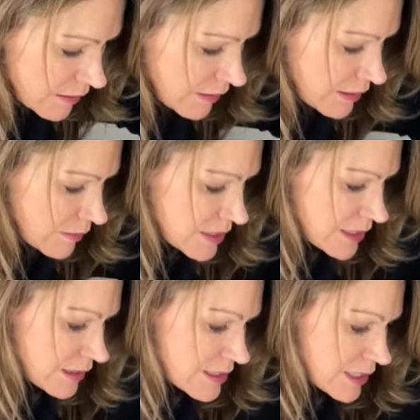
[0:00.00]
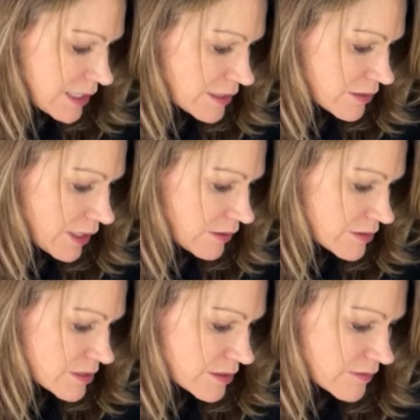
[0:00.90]
Let me take this candle out
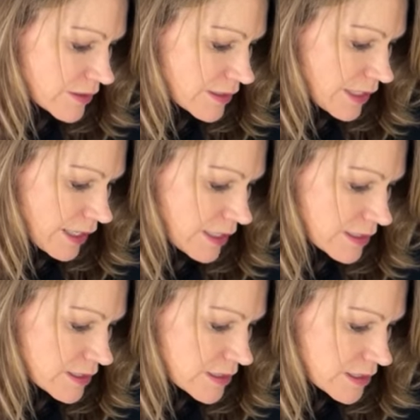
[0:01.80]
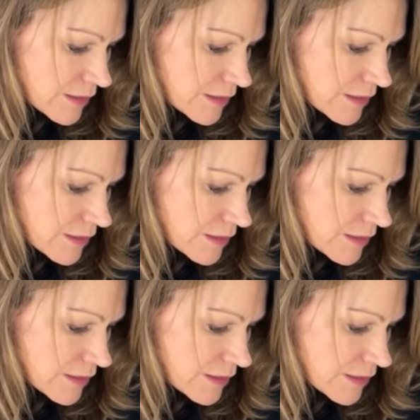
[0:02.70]
till the very end.